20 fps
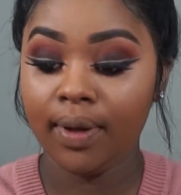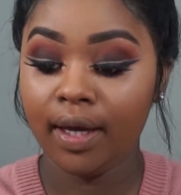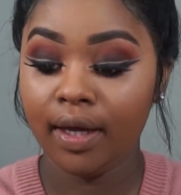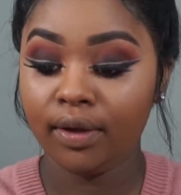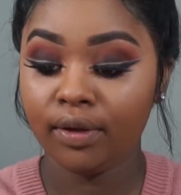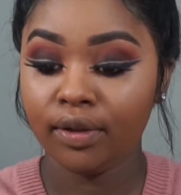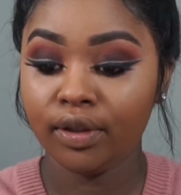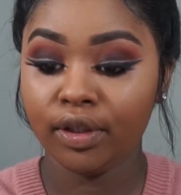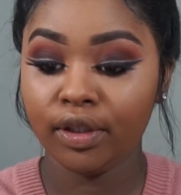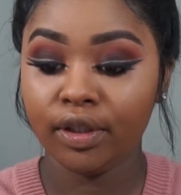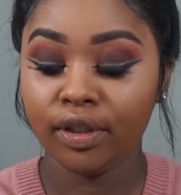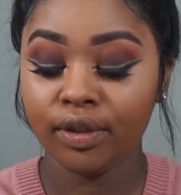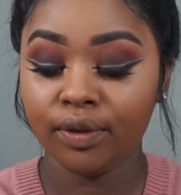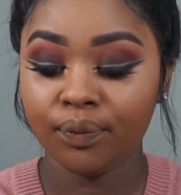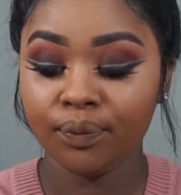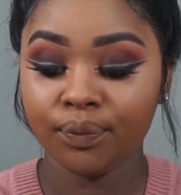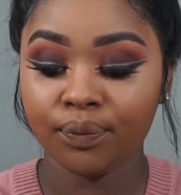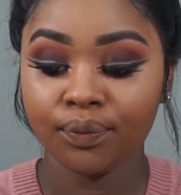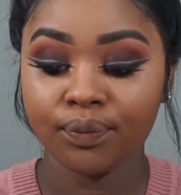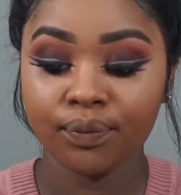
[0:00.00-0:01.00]

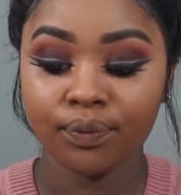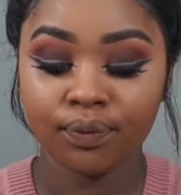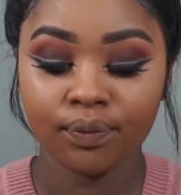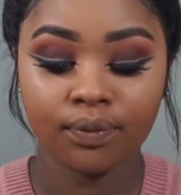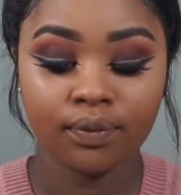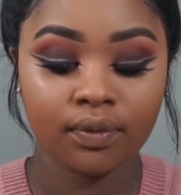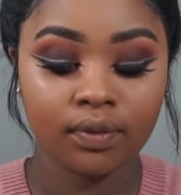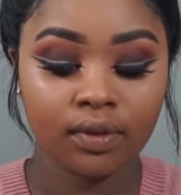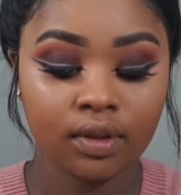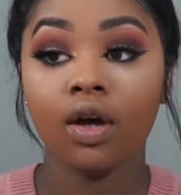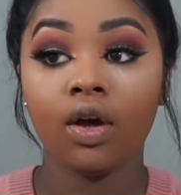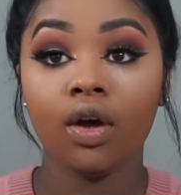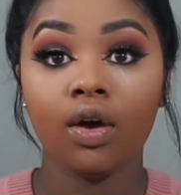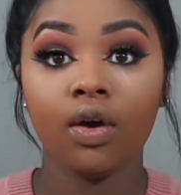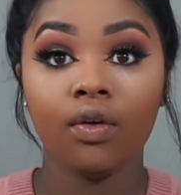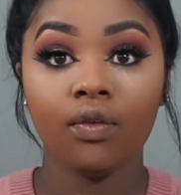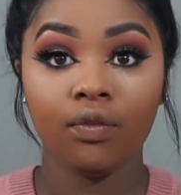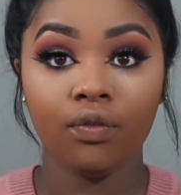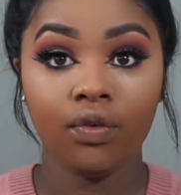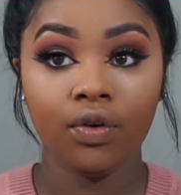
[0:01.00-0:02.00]
powder
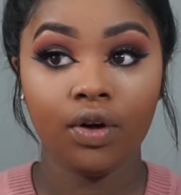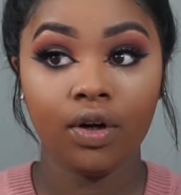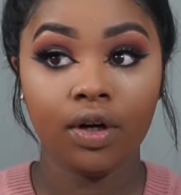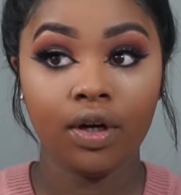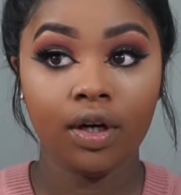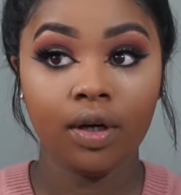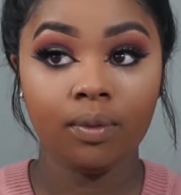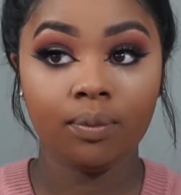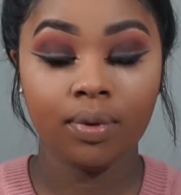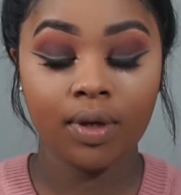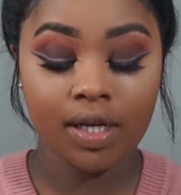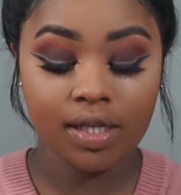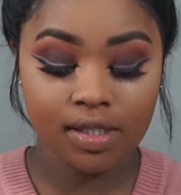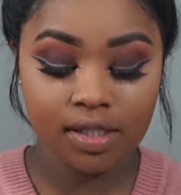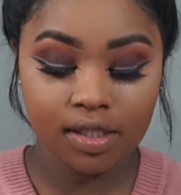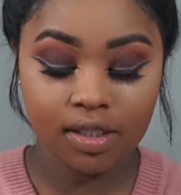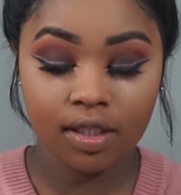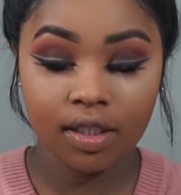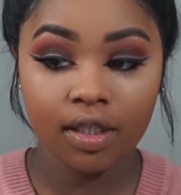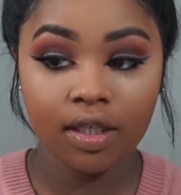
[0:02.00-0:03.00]
for
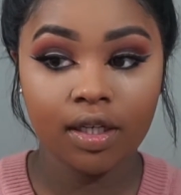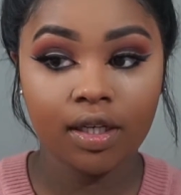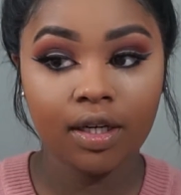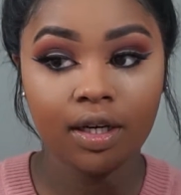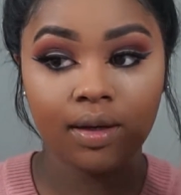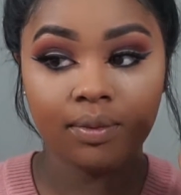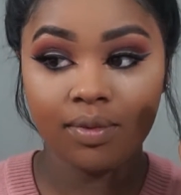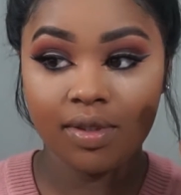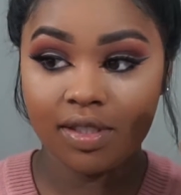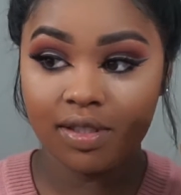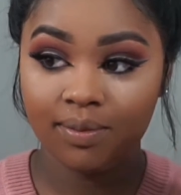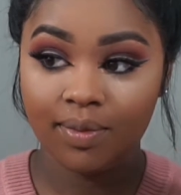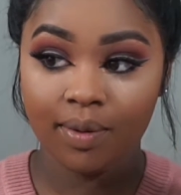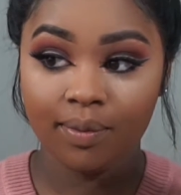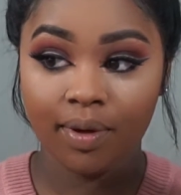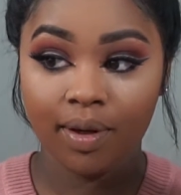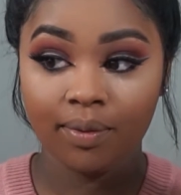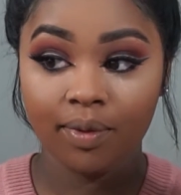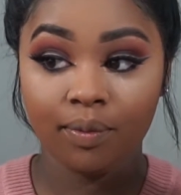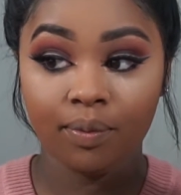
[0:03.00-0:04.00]
bronzer, I'm using my
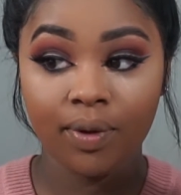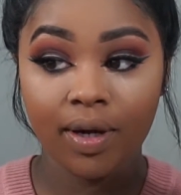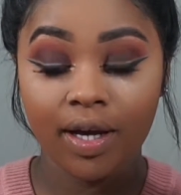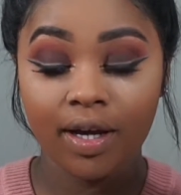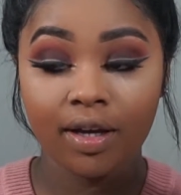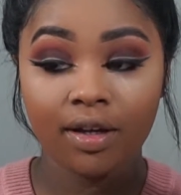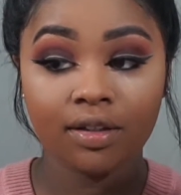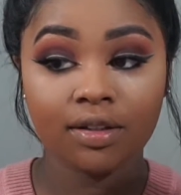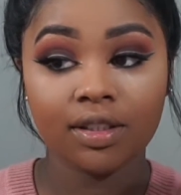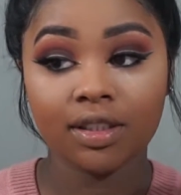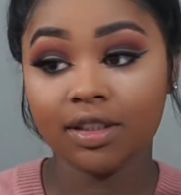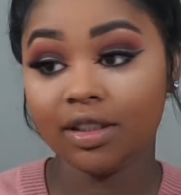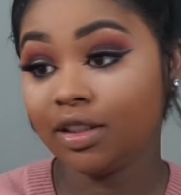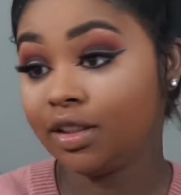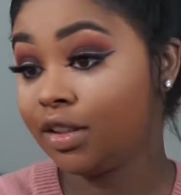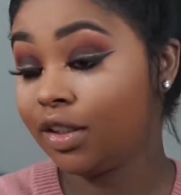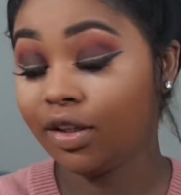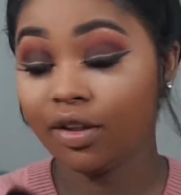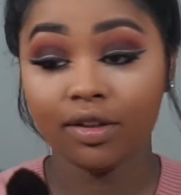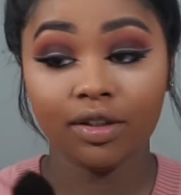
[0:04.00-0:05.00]
Bobbi Brown. This is
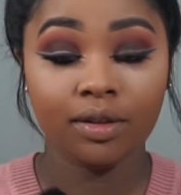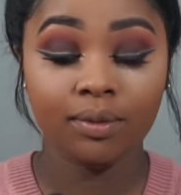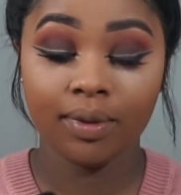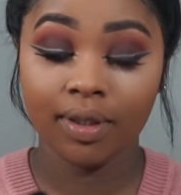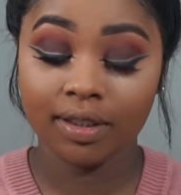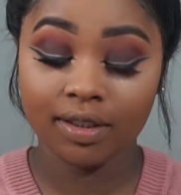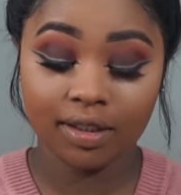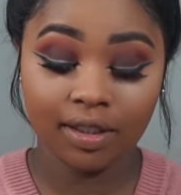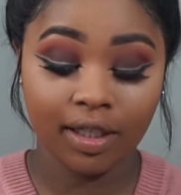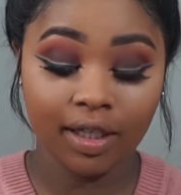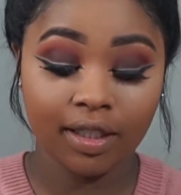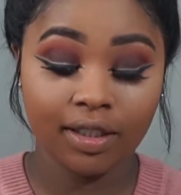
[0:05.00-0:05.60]
the only bronzer